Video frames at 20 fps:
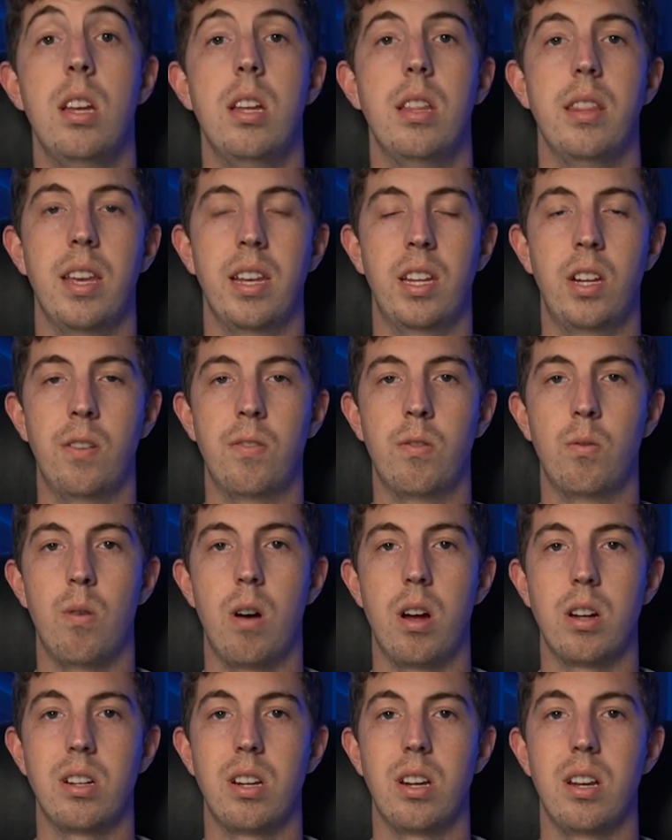Thank you for
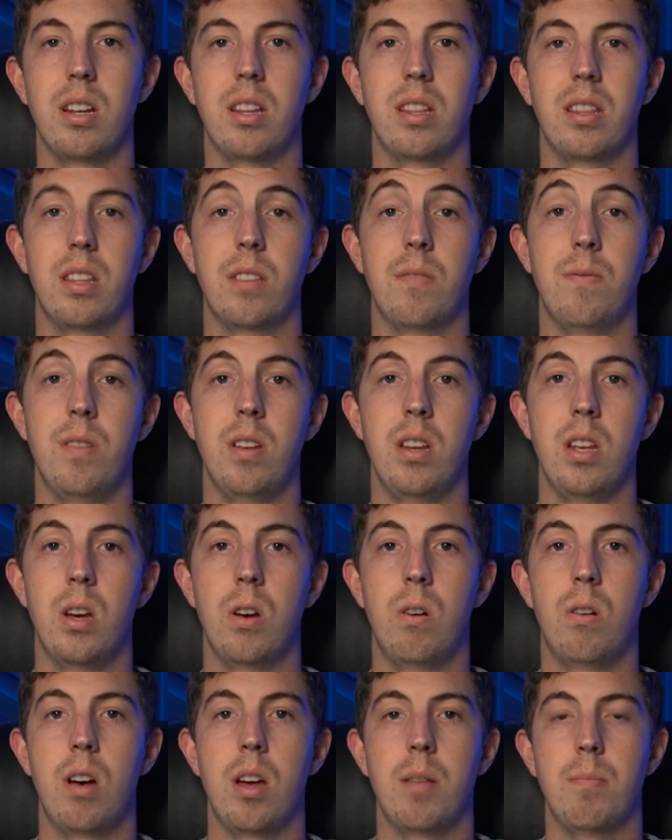watching this video
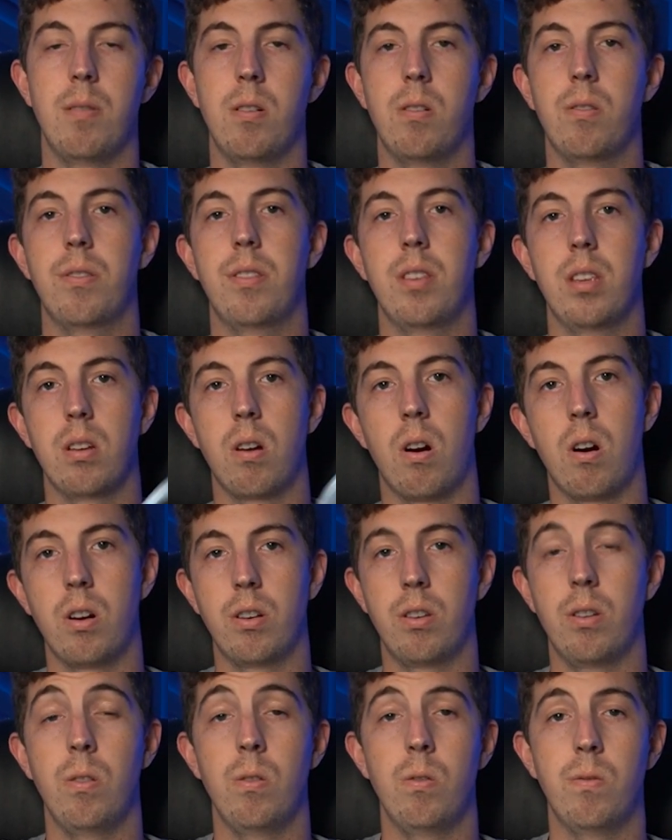on both the
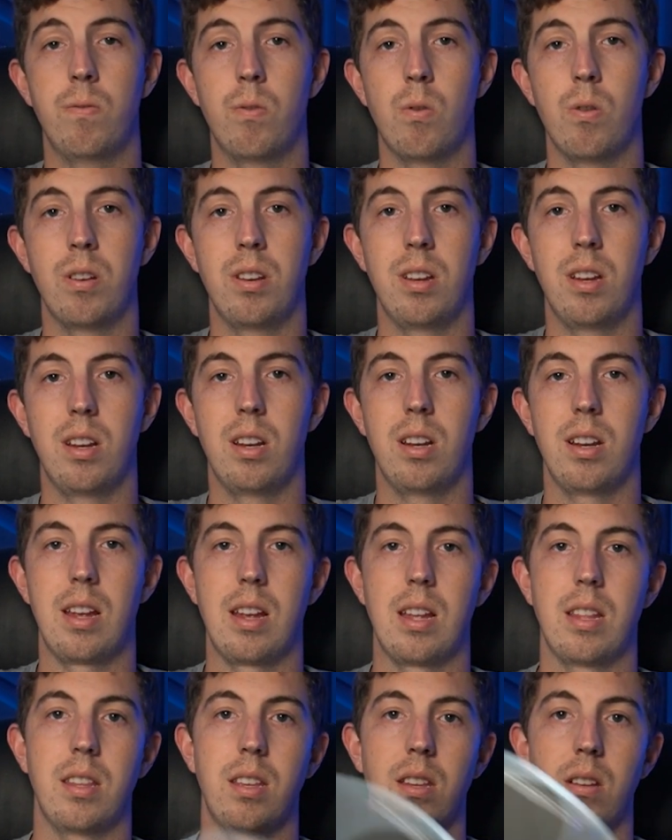R2.14
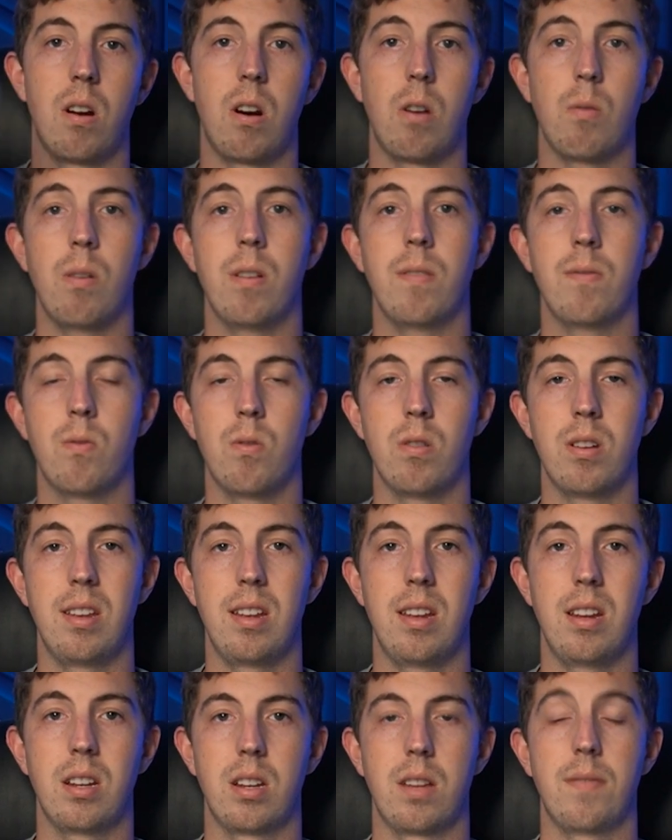and the
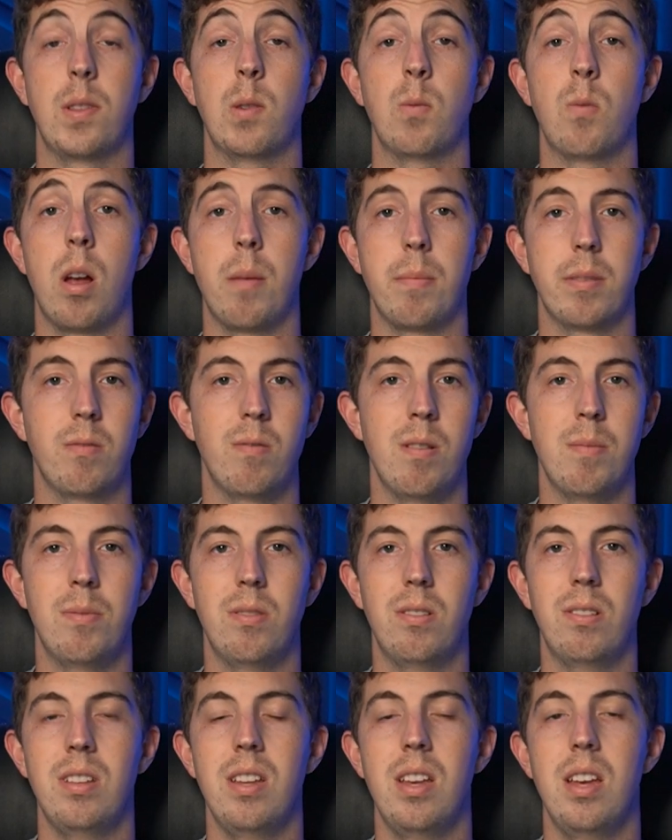R1.14 of the Ronbus
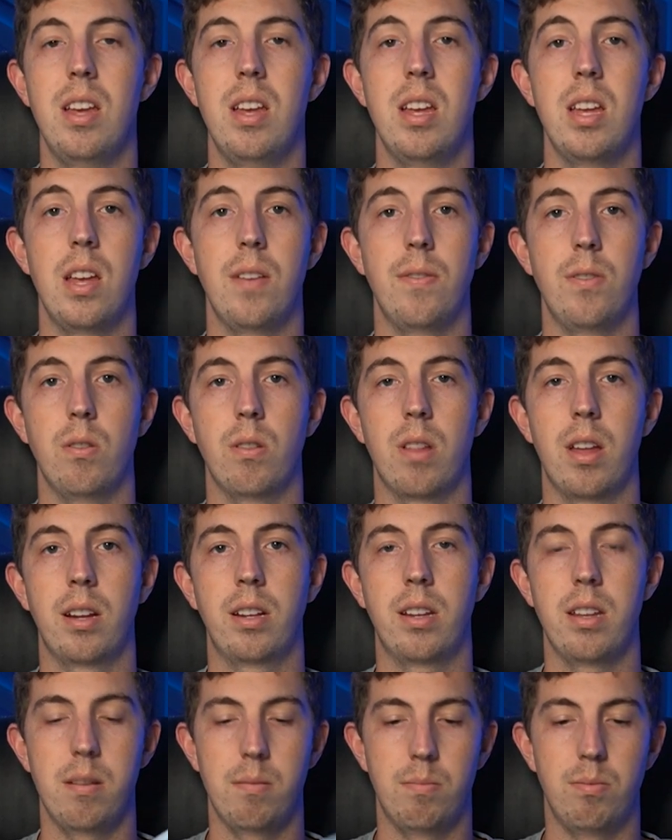Ripple. If you liked
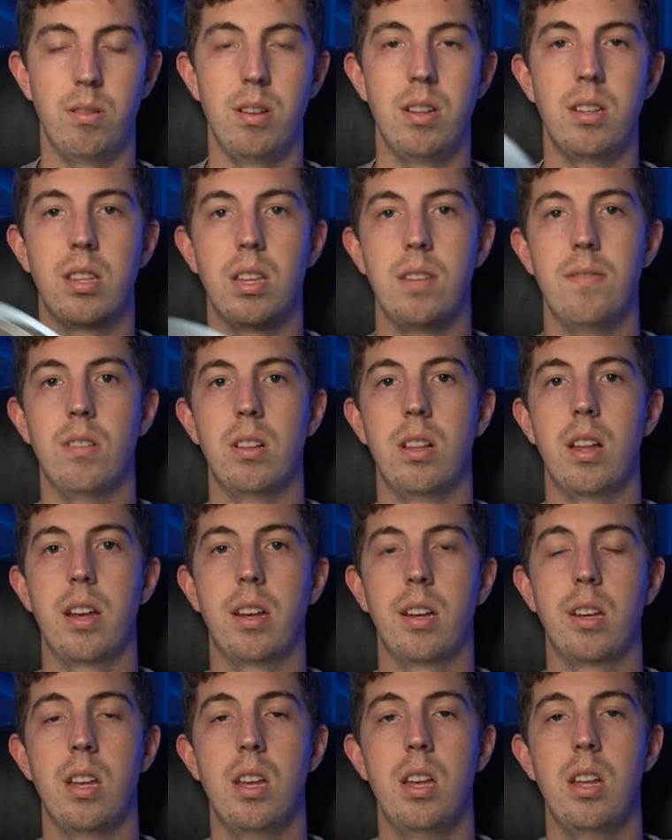it, please leave a
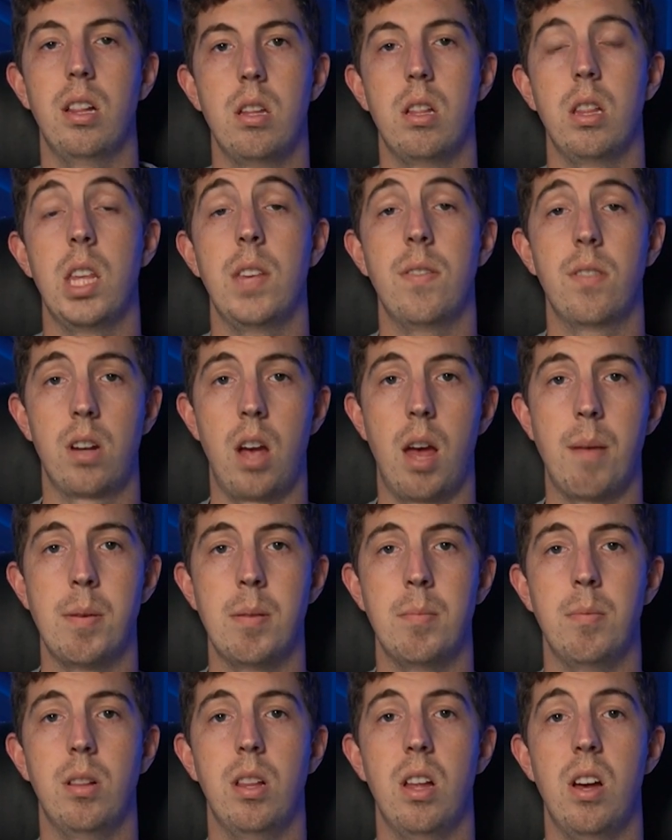like, leave a comment
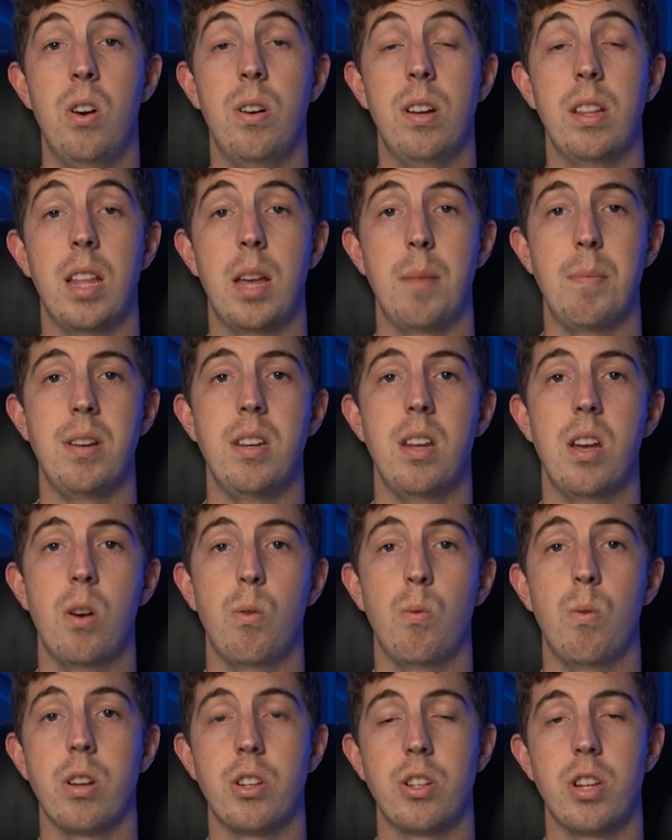below, and let me know
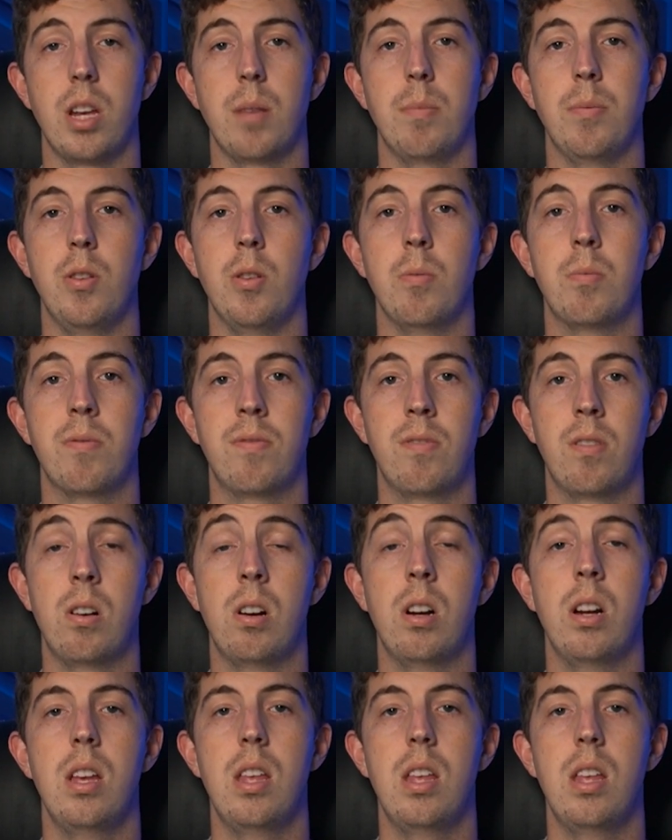what shape you prefer.